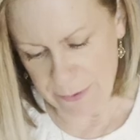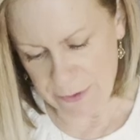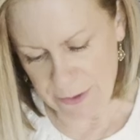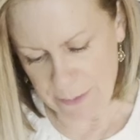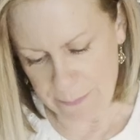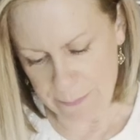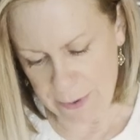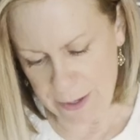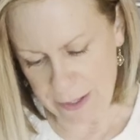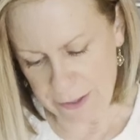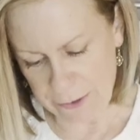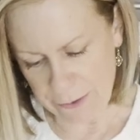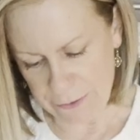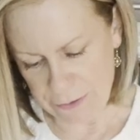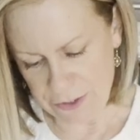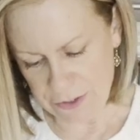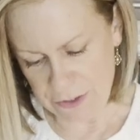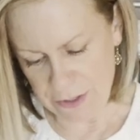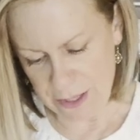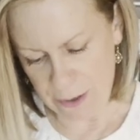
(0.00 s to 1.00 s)
of the butter
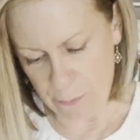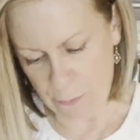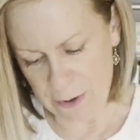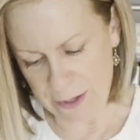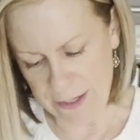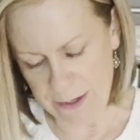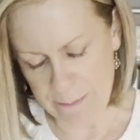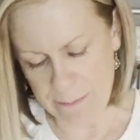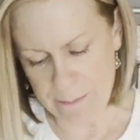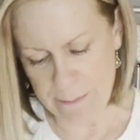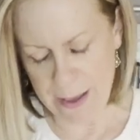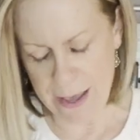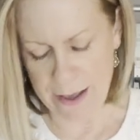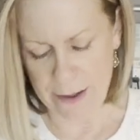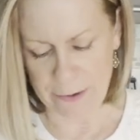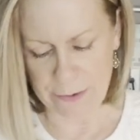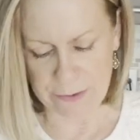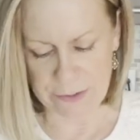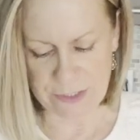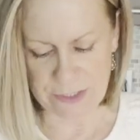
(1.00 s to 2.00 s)
so that when it
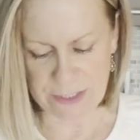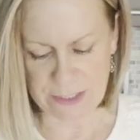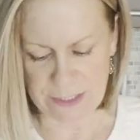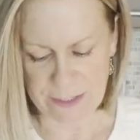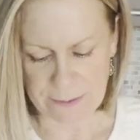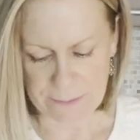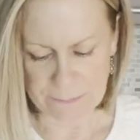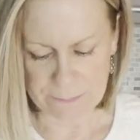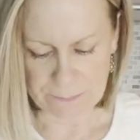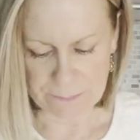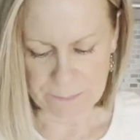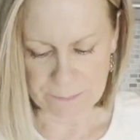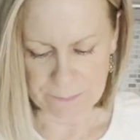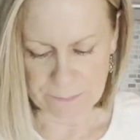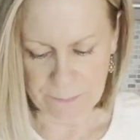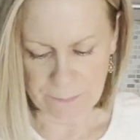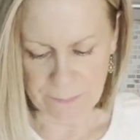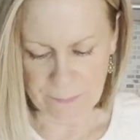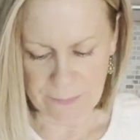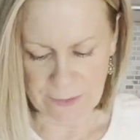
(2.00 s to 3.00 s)
melts,
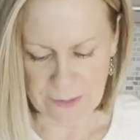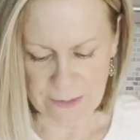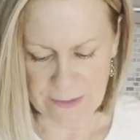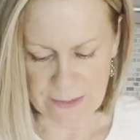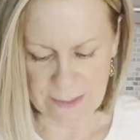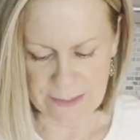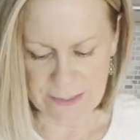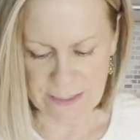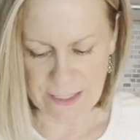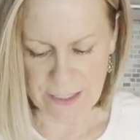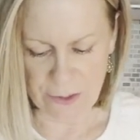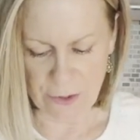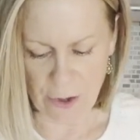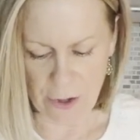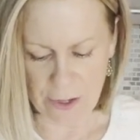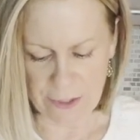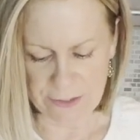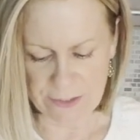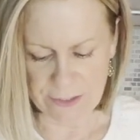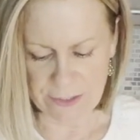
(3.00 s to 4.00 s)
this can
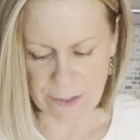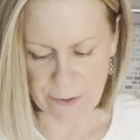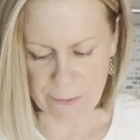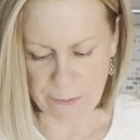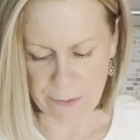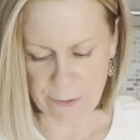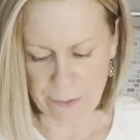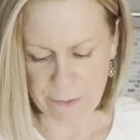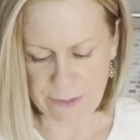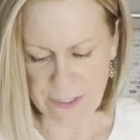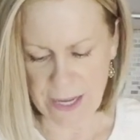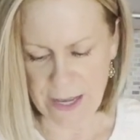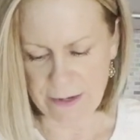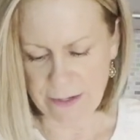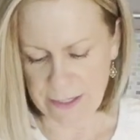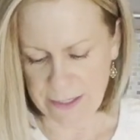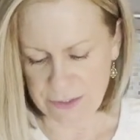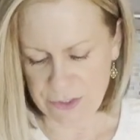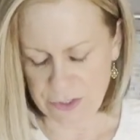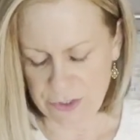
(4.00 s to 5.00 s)
also go down
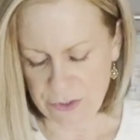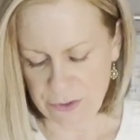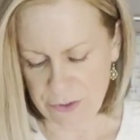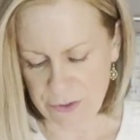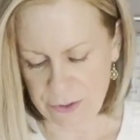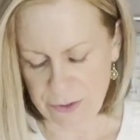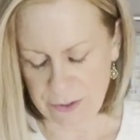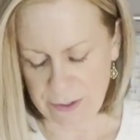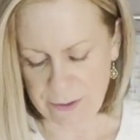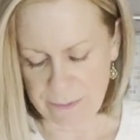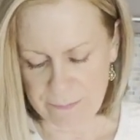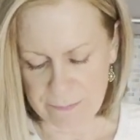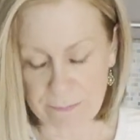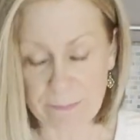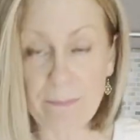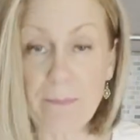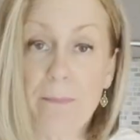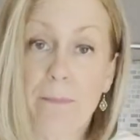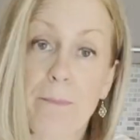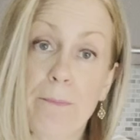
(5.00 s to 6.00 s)
onto the
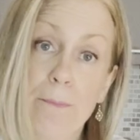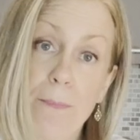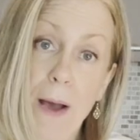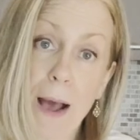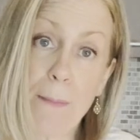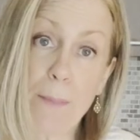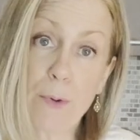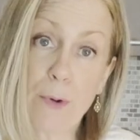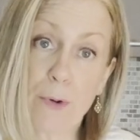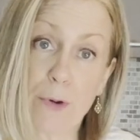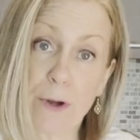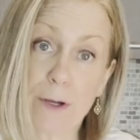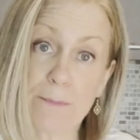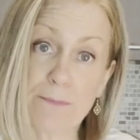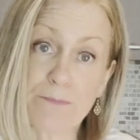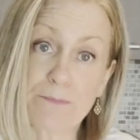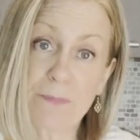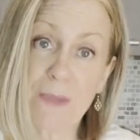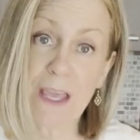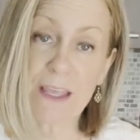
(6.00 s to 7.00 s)
popcorn,
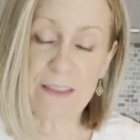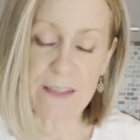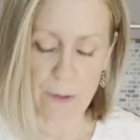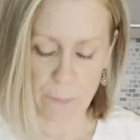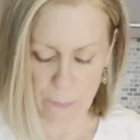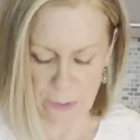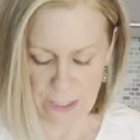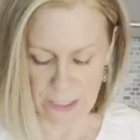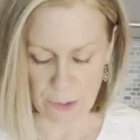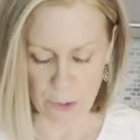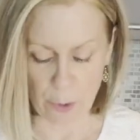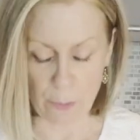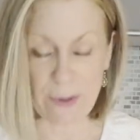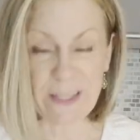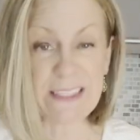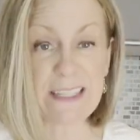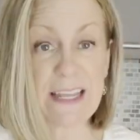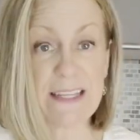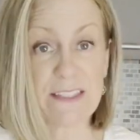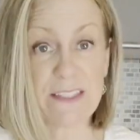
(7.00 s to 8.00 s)
and then we can
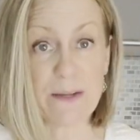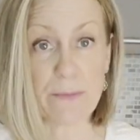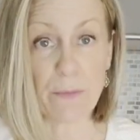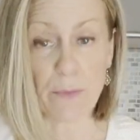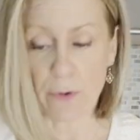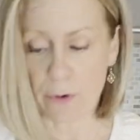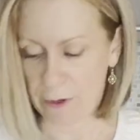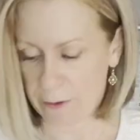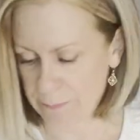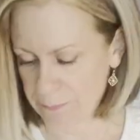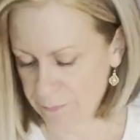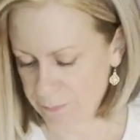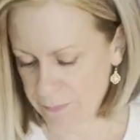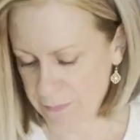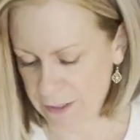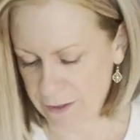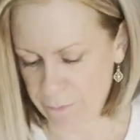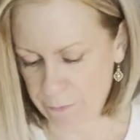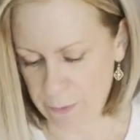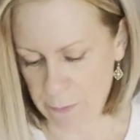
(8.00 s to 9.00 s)
always add some more
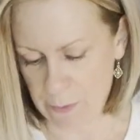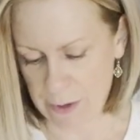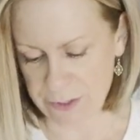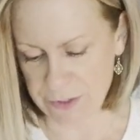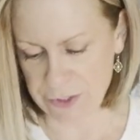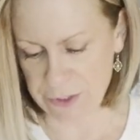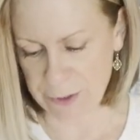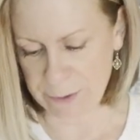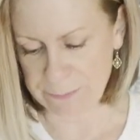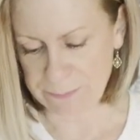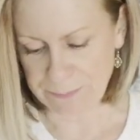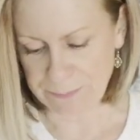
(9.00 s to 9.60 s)
if we want to,